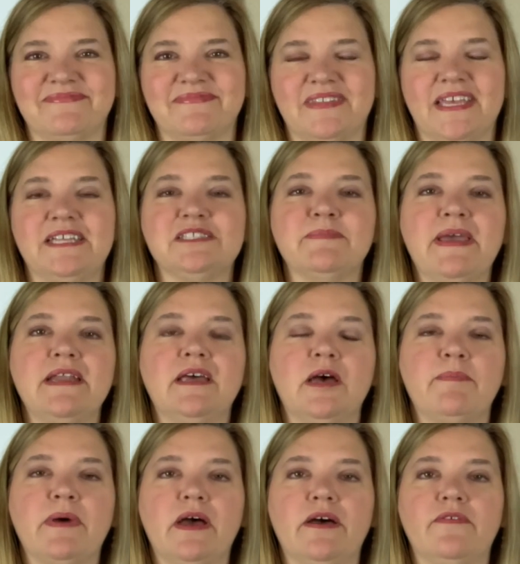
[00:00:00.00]
It's made
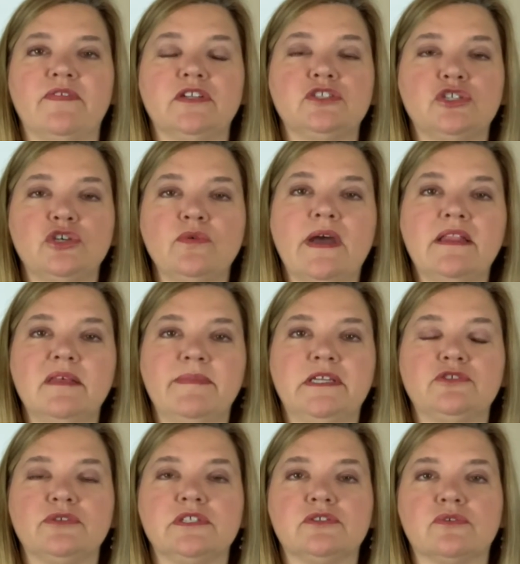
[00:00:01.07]
up of two
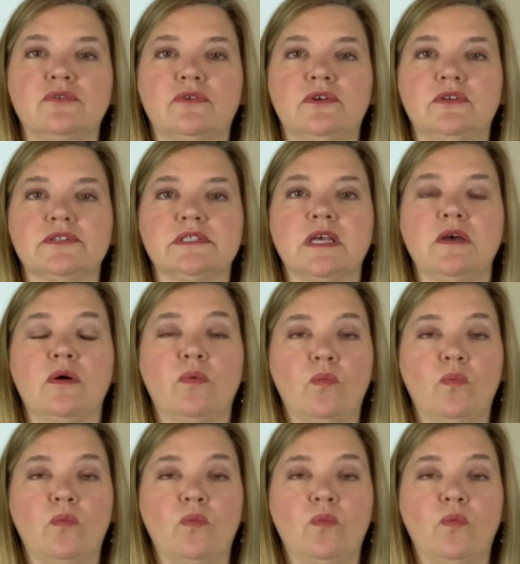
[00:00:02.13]
elementary schools,